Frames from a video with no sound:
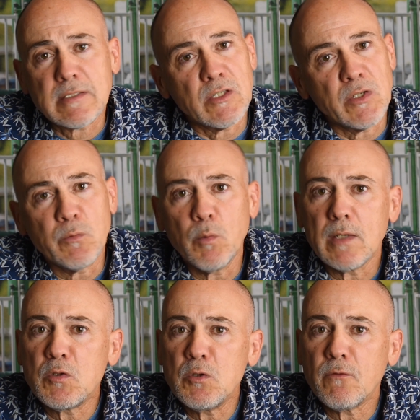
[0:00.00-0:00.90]
It's a good
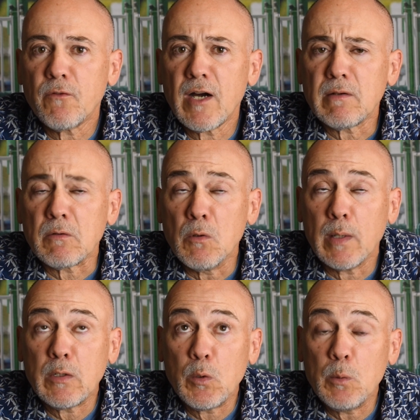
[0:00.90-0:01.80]

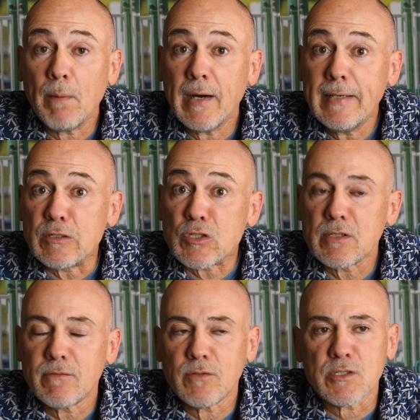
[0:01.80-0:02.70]
1-2
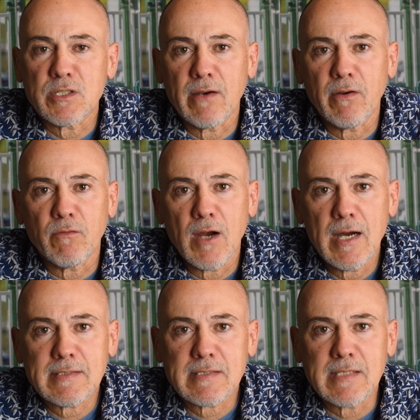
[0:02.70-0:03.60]
punch for Sharon
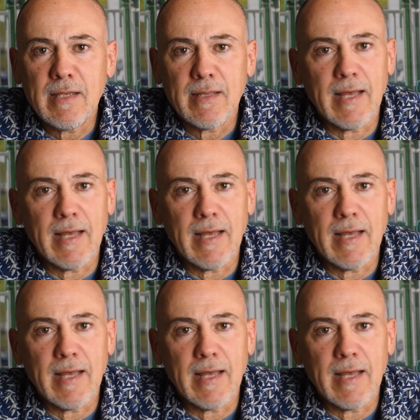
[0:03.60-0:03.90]
Ross.